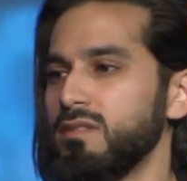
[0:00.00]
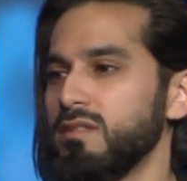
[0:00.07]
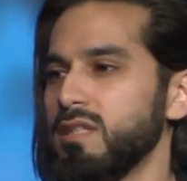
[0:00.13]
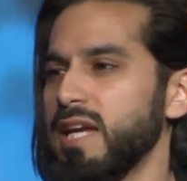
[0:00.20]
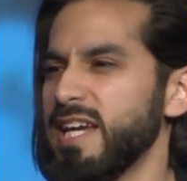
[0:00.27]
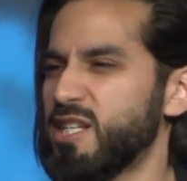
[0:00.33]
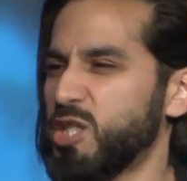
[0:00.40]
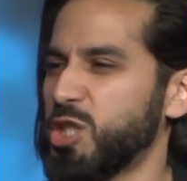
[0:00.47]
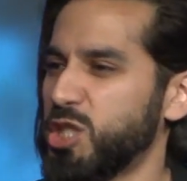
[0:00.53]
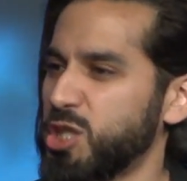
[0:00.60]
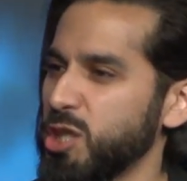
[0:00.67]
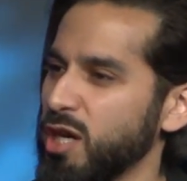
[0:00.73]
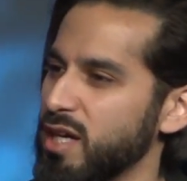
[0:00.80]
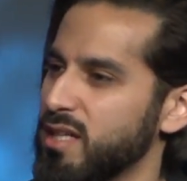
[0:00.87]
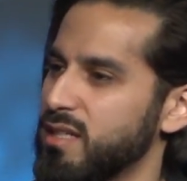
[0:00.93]
it
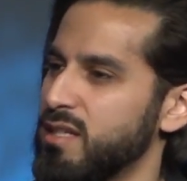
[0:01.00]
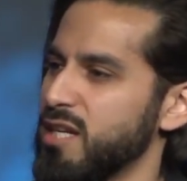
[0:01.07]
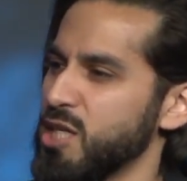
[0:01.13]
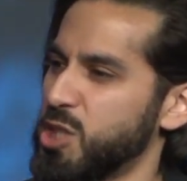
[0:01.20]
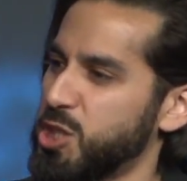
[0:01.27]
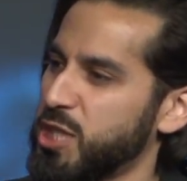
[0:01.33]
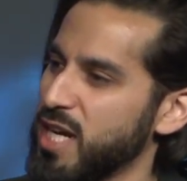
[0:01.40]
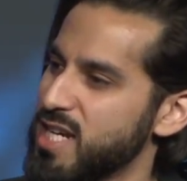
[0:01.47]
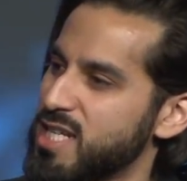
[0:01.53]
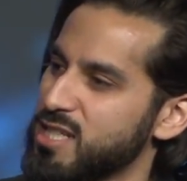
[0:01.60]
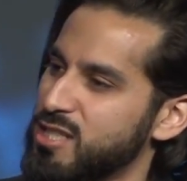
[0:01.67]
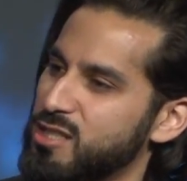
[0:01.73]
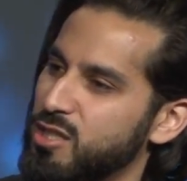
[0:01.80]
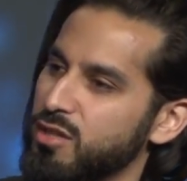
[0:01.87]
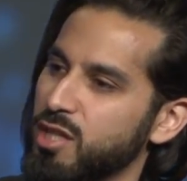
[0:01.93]
should shake
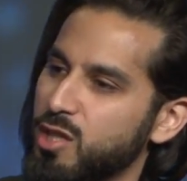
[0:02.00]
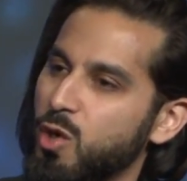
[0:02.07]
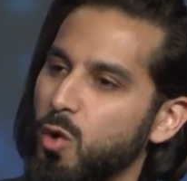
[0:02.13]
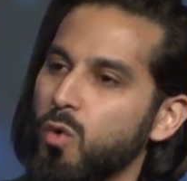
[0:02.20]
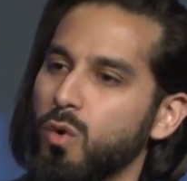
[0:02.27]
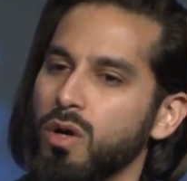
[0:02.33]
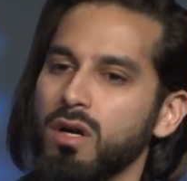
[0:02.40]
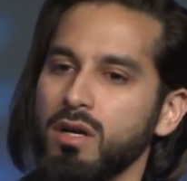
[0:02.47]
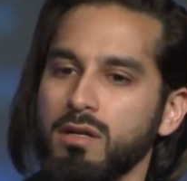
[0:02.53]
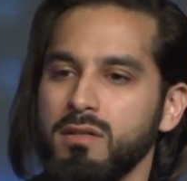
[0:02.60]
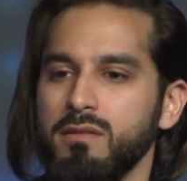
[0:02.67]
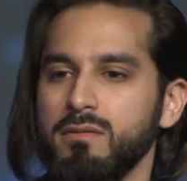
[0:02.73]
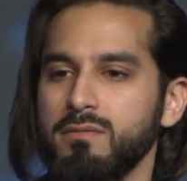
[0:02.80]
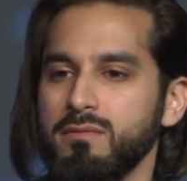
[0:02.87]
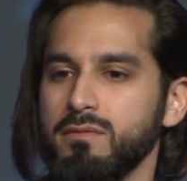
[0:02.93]
us to the core.
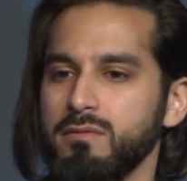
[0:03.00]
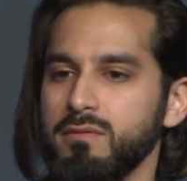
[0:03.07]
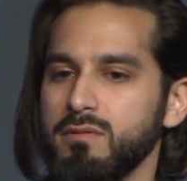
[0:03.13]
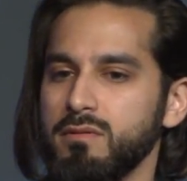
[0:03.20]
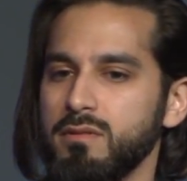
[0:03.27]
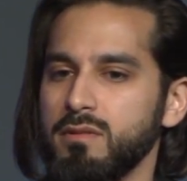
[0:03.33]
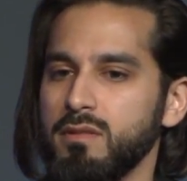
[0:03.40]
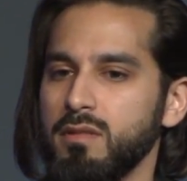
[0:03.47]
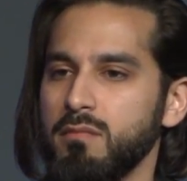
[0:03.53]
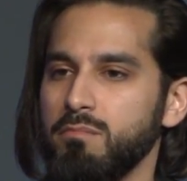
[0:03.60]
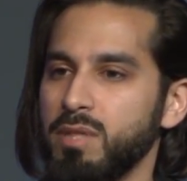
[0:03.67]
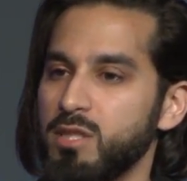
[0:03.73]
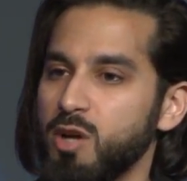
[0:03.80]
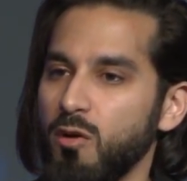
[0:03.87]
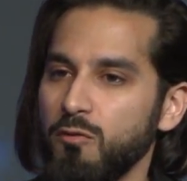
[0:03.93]

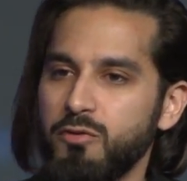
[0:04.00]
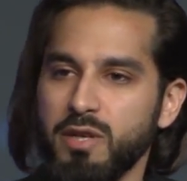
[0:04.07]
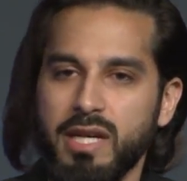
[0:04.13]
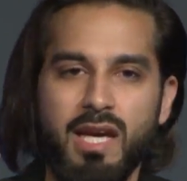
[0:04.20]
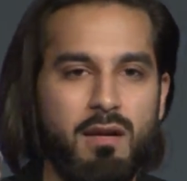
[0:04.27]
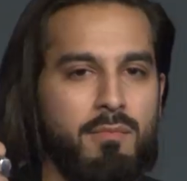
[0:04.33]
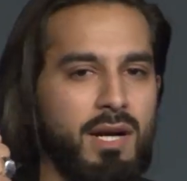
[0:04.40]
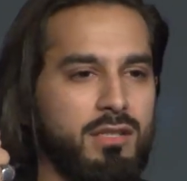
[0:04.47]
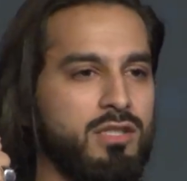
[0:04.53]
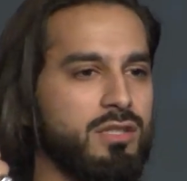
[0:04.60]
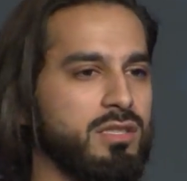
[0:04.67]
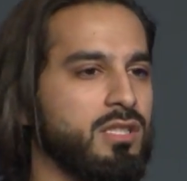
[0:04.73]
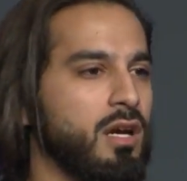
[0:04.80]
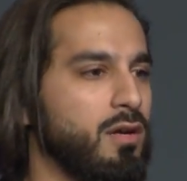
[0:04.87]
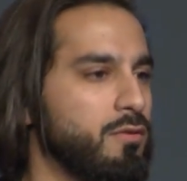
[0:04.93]
But don't forget about
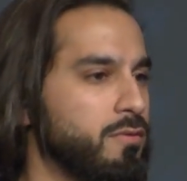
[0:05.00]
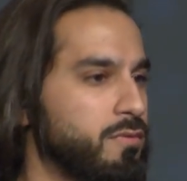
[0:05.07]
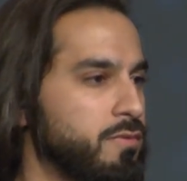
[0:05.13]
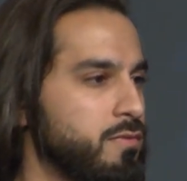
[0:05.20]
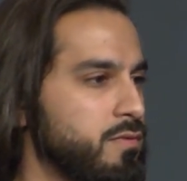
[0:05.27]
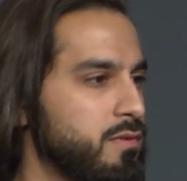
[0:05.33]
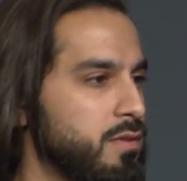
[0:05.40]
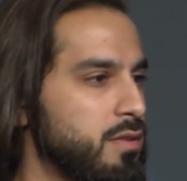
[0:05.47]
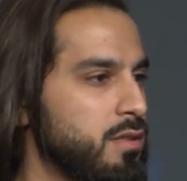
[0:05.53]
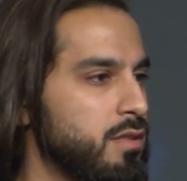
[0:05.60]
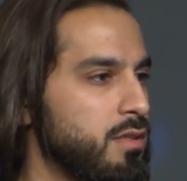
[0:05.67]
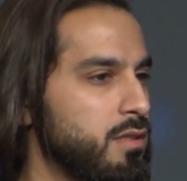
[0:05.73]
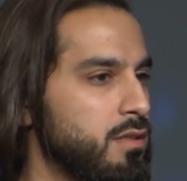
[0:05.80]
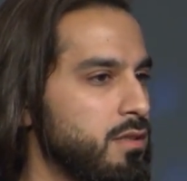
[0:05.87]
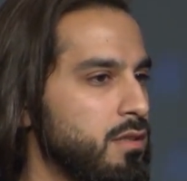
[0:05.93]
yourself.
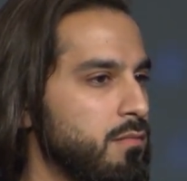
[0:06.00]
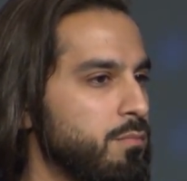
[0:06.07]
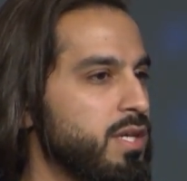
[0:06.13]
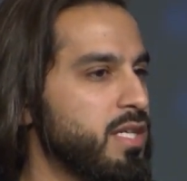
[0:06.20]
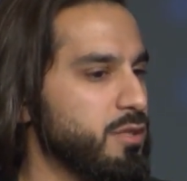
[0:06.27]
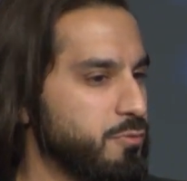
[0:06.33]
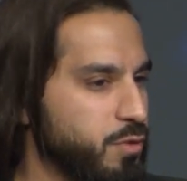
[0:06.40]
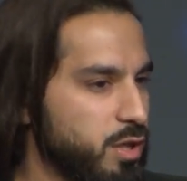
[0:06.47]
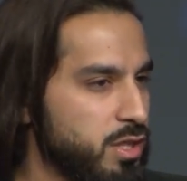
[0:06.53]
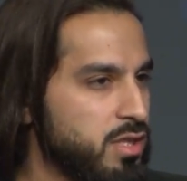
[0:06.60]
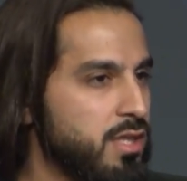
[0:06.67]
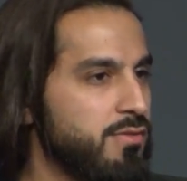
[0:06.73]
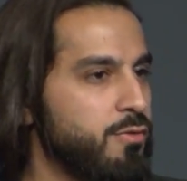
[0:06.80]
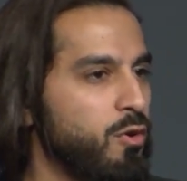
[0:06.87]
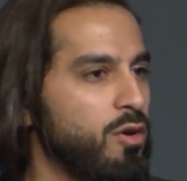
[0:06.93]
Because first
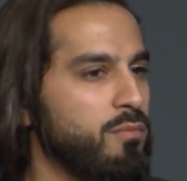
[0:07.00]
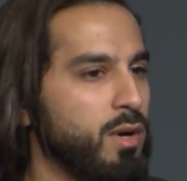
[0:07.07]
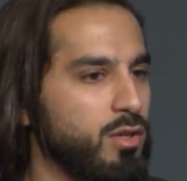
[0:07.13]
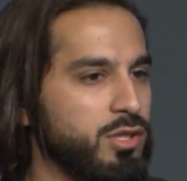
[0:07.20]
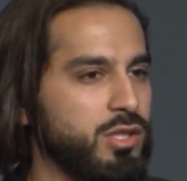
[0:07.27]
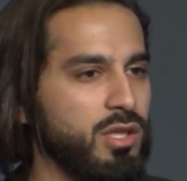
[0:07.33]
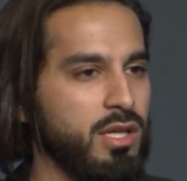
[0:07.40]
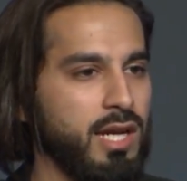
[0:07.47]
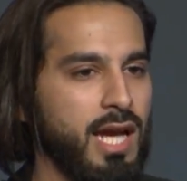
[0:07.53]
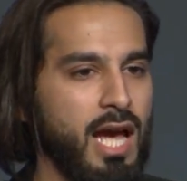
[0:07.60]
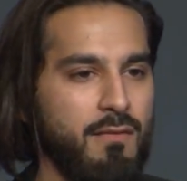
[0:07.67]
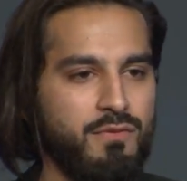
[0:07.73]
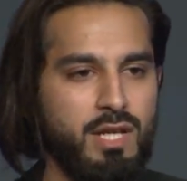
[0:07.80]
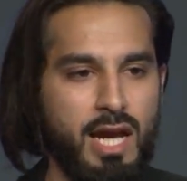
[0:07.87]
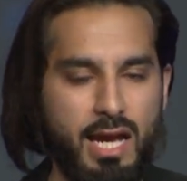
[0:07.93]
and foremost, you're going to
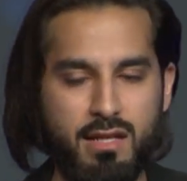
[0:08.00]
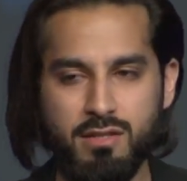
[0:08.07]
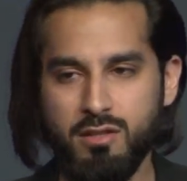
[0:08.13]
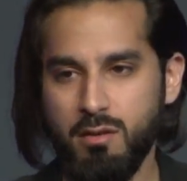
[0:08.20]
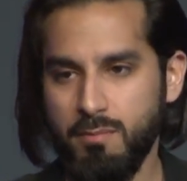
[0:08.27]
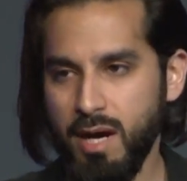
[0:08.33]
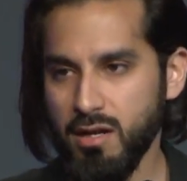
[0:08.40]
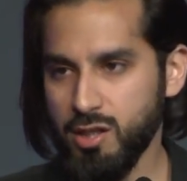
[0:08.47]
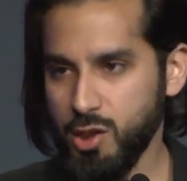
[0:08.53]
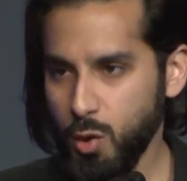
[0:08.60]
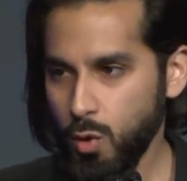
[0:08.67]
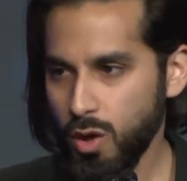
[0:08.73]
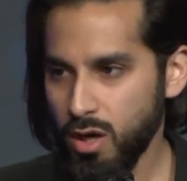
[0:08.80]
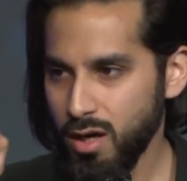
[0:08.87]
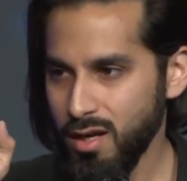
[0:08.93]
have to answer about
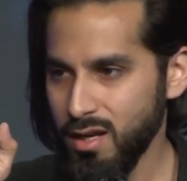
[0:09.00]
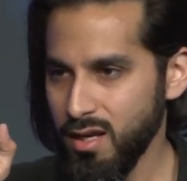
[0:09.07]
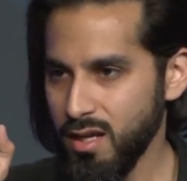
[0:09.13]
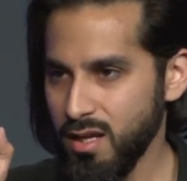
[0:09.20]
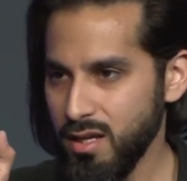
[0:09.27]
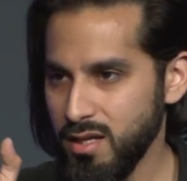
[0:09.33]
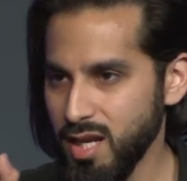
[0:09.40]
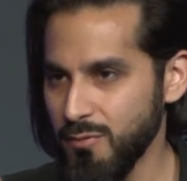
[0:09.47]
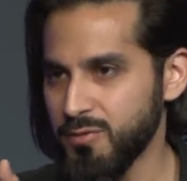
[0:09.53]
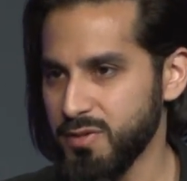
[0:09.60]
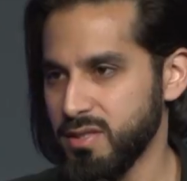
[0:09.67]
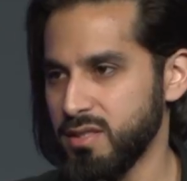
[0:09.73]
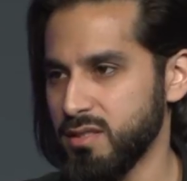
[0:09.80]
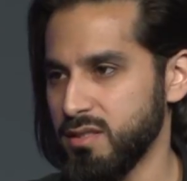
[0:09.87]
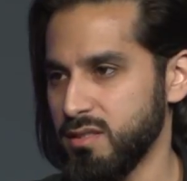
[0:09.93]
your
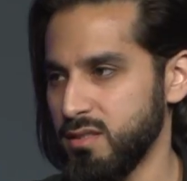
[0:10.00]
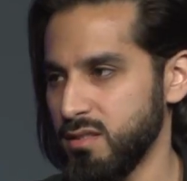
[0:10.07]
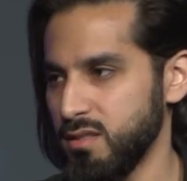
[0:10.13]
nafs